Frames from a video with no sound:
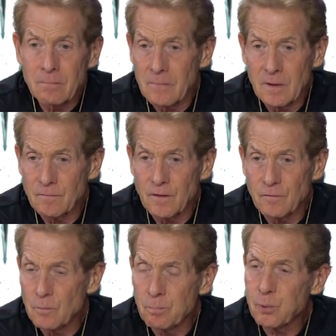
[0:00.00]
if
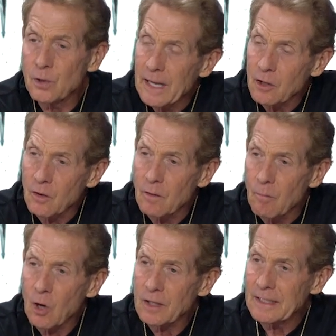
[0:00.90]
you put it out on the
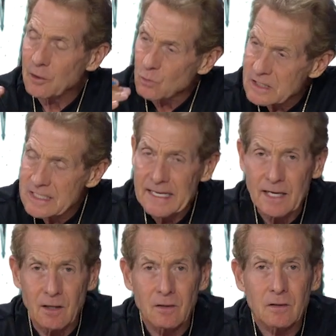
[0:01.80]
market, it would
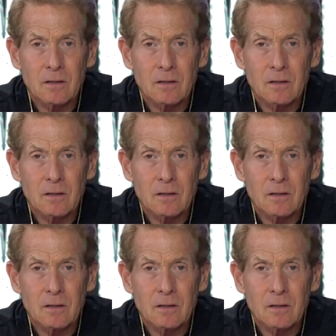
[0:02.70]
sell.